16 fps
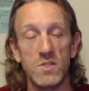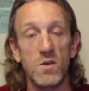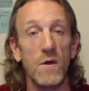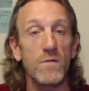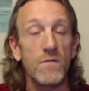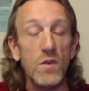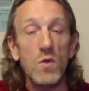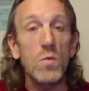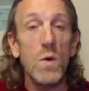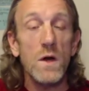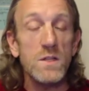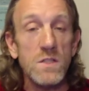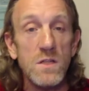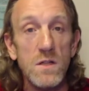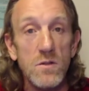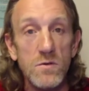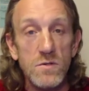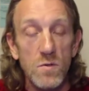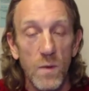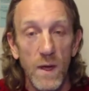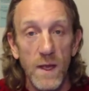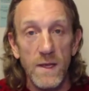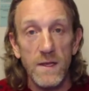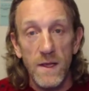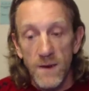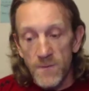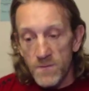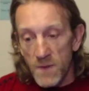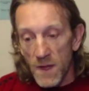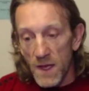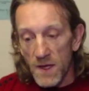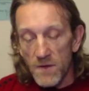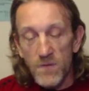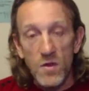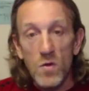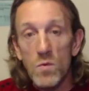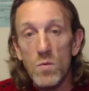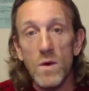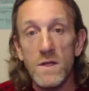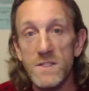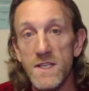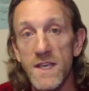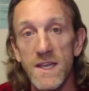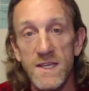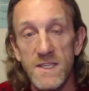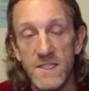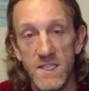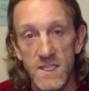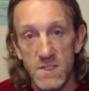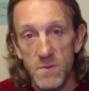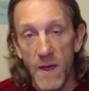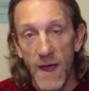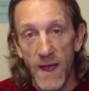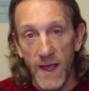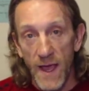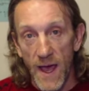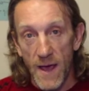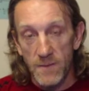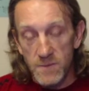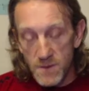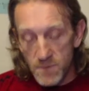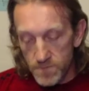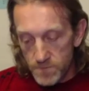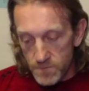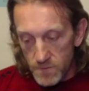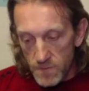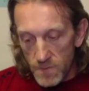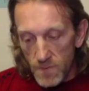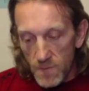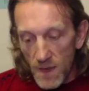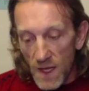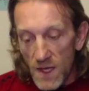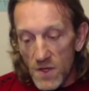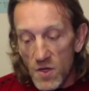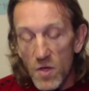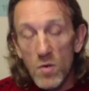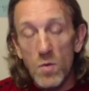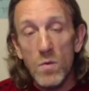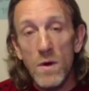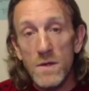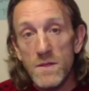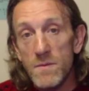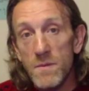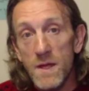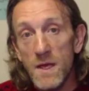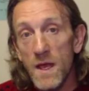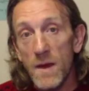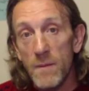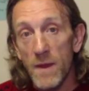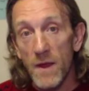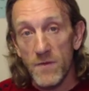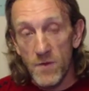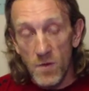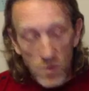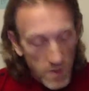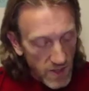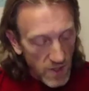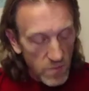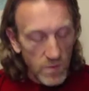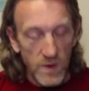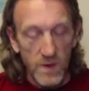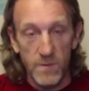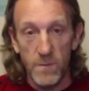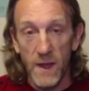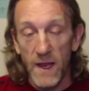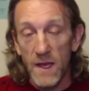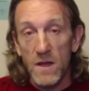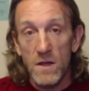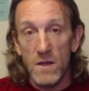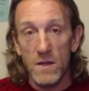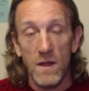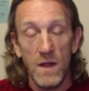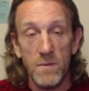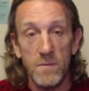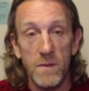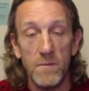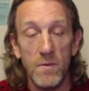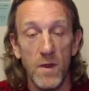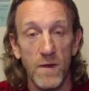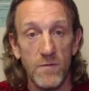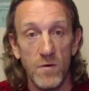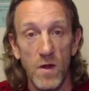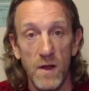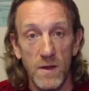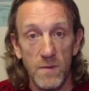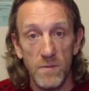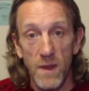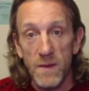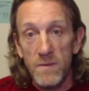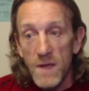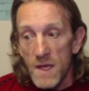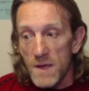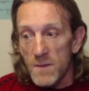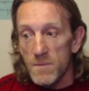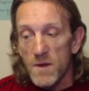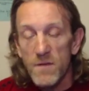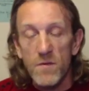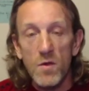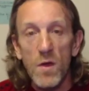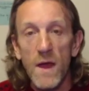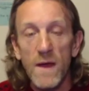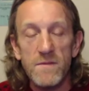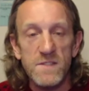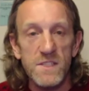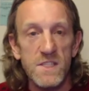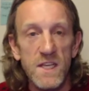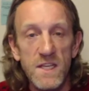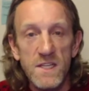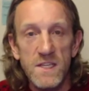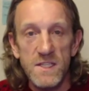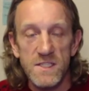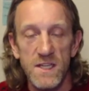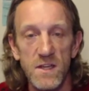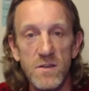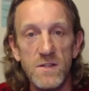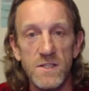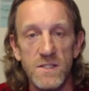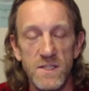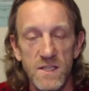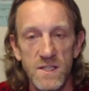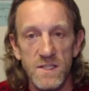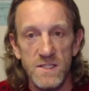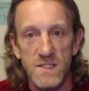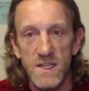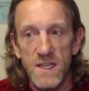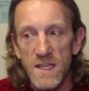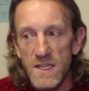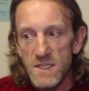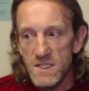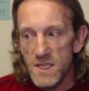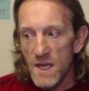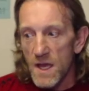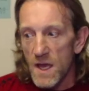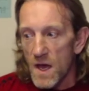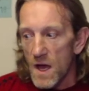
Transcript: So if you want to lose weight, and if you want to get a six-pack abs, and you want to become healthier and get rid of pain, and a lot of people have chronic pain, but if you have sickness, illness, and disease,